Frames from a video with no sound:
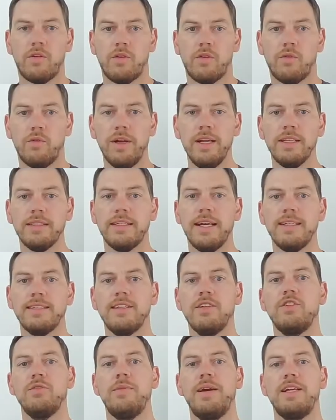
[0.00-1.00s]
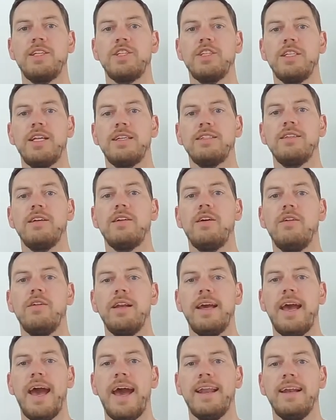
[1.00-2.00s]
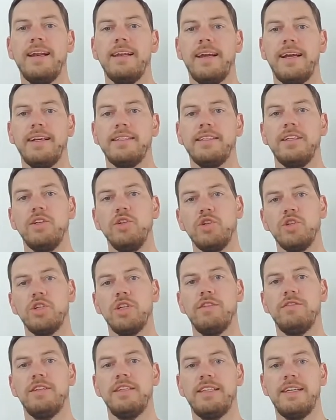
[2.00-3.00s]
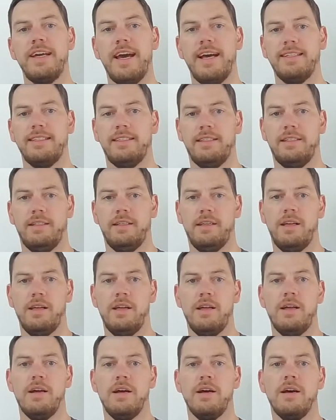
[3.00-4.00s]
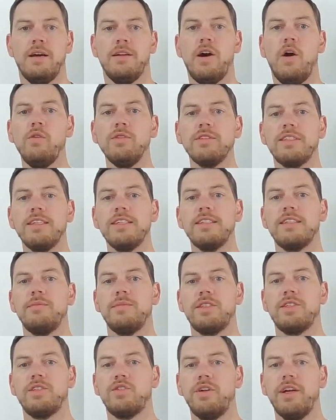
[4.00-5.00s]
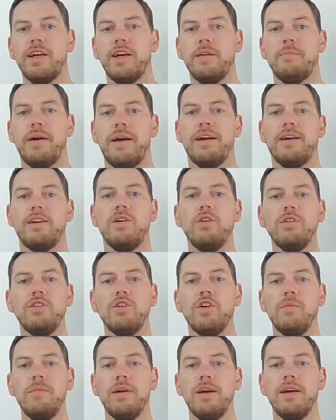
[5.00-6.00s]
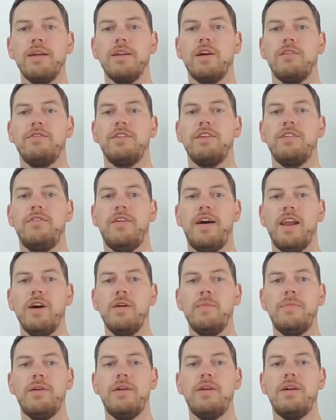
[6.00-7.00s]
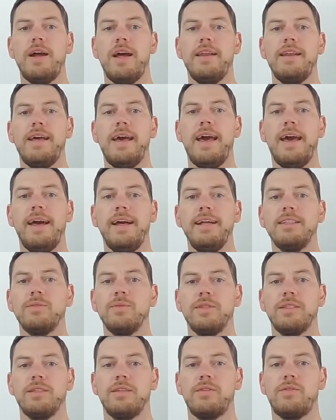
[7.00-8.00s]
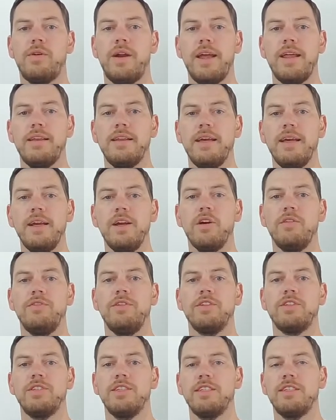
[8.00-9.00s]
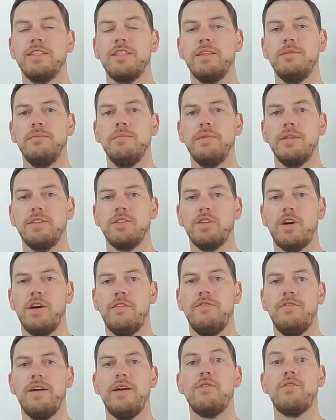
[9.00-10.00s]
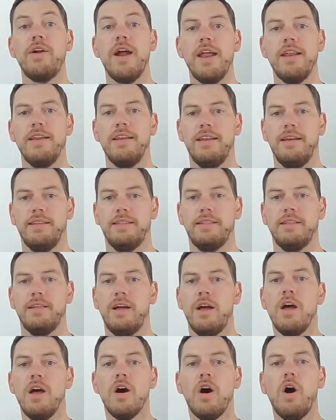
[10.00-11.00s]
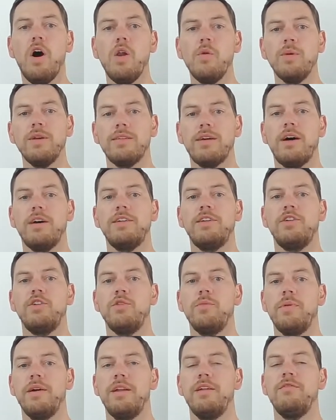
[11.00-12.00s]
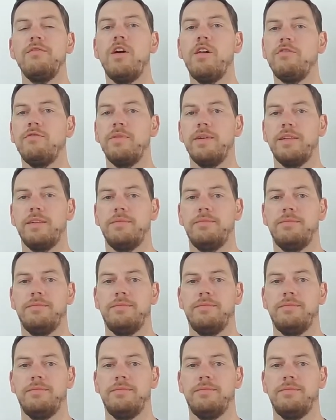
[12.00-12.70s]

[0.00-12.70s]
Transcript: Real test automation does not only handle execution of a test. The whole system is triggered by a code commit of a developer and ends with a rating of your system and software readiness, all without human involvement.